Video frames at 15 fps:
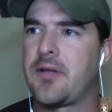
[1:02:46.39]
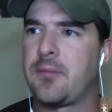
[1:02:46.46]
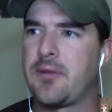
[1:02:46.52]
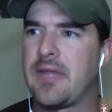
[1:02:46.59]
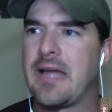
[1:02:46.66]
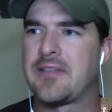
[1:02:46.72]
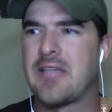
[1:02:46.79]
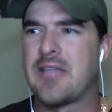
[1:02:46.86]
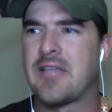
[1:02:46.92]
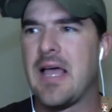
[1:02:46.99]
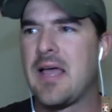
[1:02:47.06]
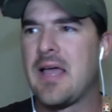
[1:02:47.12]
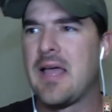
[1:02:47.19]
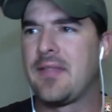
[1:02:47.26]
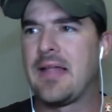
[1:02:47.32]
but that's
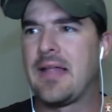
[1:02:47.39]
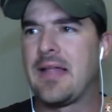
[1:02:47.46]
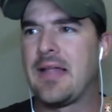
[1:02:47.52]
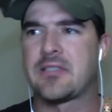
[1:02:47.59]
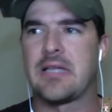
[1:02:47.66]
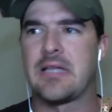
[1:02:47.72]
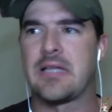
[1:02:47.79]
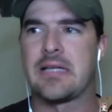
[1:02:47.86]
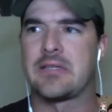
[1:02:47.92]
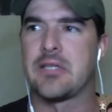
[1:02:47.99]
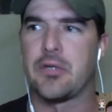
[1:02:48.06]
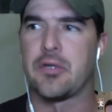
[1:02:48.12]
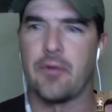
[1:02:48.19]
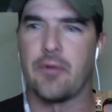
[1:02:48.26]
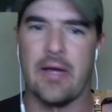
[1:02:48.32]
that's like the
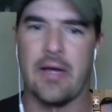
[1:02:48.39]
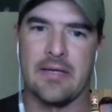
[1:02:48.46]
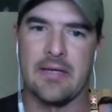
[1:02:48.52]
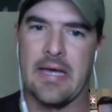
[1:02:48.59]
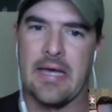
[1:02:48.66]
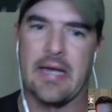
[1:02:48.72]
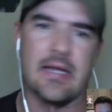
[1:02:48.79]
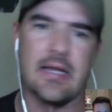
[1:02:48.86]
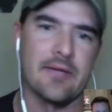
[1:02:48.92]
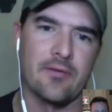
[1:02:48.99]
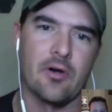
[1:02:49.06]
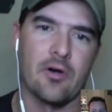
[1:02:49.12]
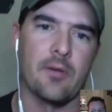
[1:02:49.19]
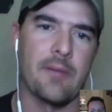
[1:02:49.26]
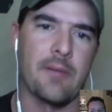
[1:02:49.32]
granddaddy of
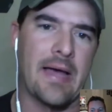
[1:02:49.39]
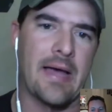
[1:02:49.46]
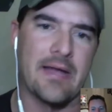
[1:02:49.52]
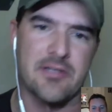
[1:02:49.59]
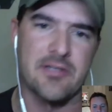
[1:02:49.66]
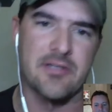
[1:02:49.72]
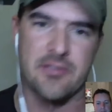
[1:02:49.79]
all matches,